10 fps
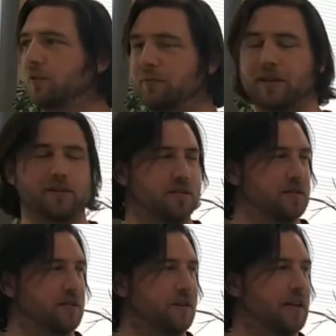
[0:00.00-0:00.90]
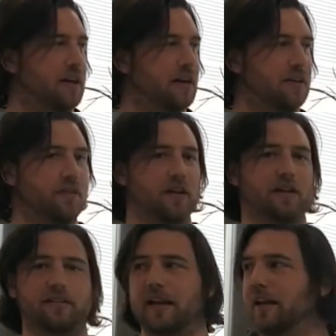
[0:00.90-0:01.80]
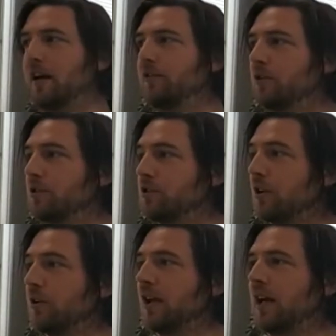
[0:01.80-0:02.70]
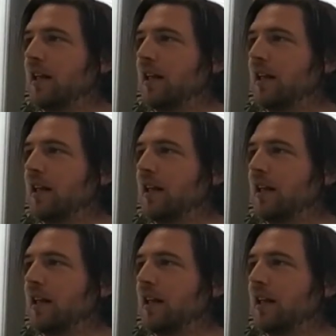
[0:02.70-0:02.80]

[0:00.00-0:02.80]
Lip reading: auth methods and stuff like that, kind of taken out of your control.